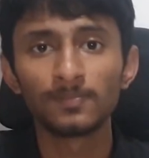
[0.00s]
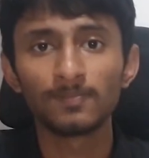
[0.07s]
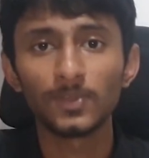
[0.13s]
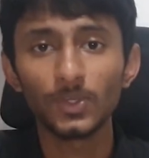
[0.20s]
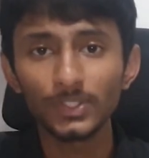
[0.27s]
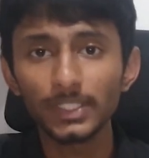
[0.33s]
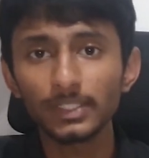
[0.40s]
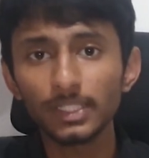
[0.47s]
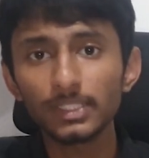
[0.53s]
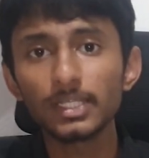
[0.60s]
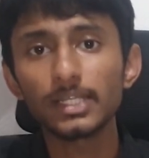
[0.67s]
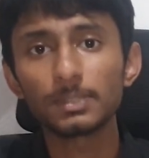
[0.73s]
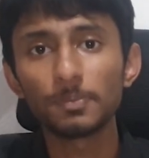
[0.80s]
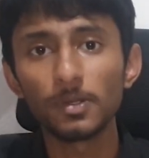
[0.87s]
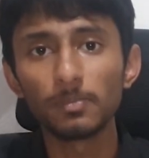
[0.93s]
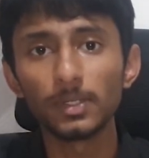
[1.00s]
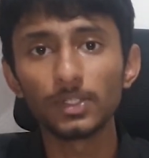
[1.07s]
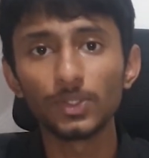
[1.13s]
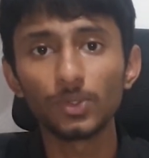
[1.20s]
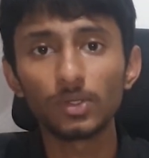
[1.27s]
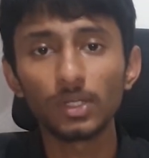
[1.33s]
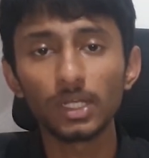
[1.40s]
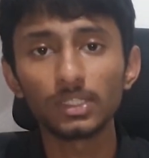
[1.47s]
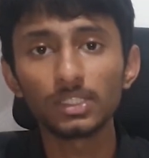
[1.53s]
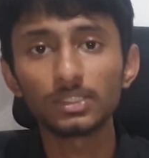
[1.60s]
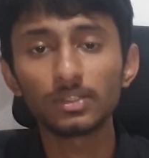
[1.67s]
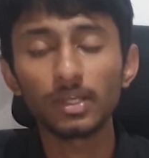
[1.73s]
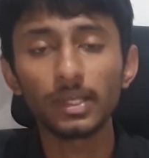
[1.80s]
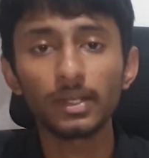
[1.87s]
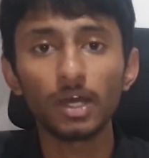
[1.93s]
Using this experiment, you could
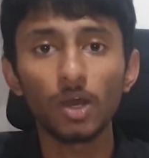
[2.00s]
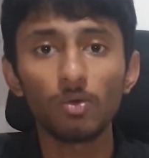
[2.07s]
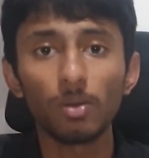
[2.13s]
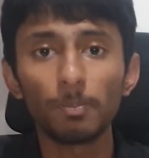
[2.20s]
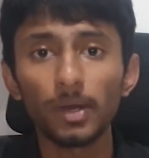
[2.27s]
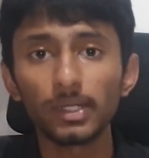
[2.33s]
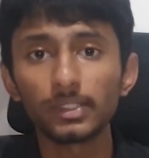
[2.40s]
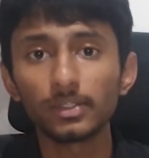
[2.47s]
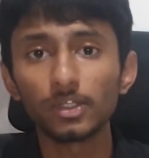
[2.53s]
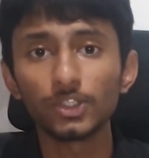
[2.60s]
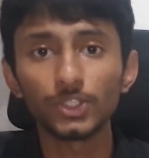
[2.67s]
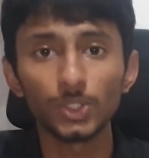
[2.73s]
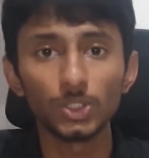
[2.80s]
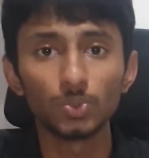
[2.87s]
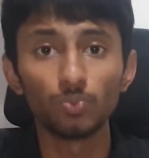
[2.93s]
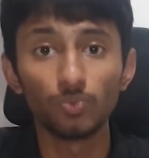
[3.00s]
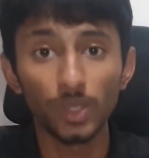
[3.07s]
understand how a particle shows